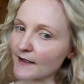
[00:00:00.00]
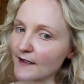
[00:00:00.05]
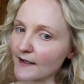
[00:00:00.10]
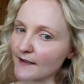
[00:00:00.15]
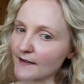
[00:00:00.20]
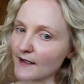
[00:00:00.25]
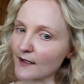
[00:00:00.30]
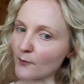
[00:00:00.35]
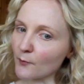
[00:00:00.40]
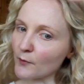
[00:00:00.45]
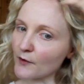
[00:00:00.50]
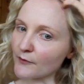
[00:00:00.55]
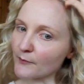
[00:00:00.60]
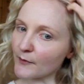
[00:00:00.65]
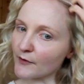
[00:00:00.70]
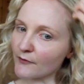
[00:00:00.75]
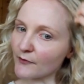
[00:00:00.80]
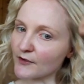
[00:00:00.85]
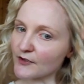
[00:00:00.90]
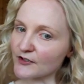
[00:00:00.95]
And then with
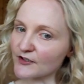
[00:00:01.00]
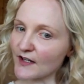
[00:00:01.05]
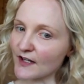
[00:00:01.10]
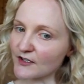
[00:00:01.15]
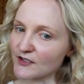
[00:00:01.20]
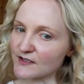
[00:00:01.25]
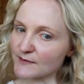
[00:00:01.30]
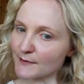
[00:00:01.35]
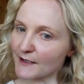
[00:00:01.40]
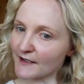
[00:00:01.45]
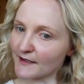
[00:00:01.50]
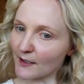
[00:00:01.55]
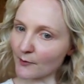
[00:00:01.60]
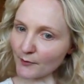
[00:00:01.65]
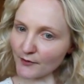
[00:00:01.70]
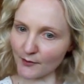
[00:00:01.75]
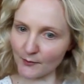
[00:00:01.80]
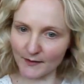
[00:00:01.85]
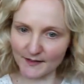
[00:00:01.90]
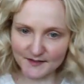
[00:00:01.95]
my fringe there, just blend that
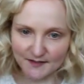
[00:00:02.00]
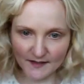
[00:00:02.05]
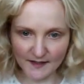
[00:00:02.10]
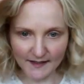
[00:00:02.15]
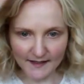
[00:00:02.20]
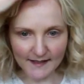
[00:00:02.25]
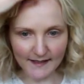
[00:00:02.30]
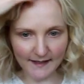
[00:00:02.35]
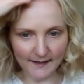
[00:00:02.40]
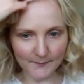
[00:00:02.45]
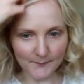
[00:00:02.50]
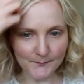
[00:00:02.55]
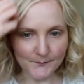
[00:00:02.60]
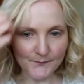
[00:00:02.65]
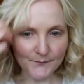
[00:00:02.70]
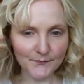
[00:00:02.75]
with the rest of the hair.